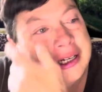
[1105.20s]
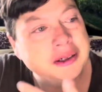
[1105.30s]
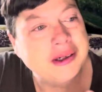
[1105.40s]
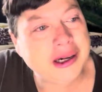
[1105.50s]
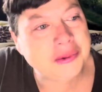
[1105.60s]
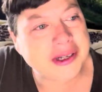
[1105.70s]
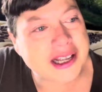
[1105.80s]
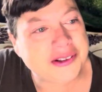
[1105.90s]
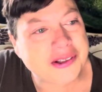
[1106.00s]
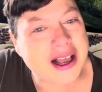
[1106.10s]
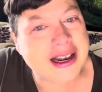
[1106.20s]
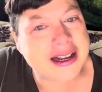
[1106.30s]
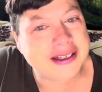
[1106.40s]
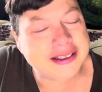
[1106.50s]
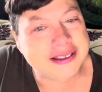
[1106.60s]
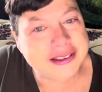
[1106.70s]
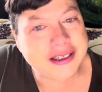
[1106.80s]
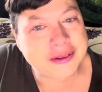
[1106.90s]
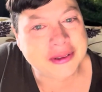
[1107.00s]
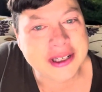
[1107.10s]
I really
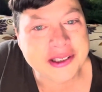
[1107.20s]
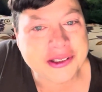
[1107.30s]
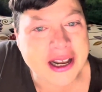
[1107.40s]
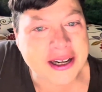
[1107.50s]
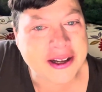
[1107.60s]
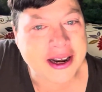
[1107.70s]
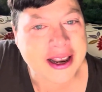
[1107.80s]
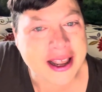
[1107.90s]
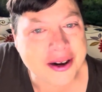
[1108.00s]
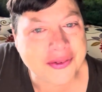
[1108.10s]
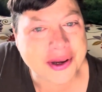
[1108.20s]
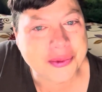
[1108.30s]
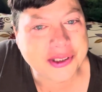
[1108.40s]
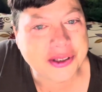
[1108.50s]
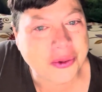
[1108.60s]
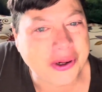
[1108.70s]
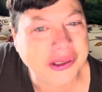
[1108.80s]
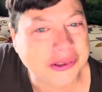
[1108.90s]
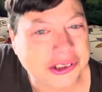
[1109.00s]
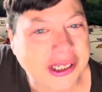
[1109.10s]
thought I got ahead of it with the
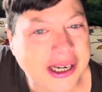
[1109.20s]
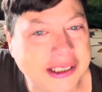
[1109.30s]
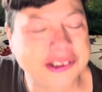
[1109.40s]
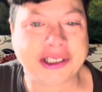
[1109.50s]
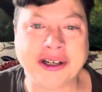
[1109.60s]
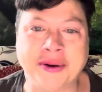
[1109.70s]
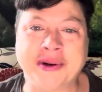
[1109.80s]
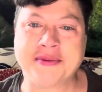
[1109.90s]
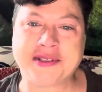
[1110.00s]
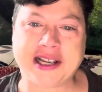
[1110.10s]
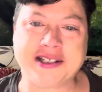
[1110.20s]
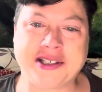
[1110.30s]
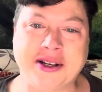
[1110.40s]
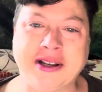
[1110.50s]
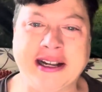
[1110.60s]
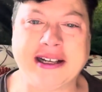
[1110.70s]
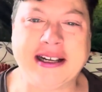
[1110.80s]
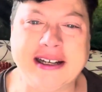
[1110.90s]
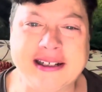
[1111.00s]
oil change. You know what I'm saying? So like,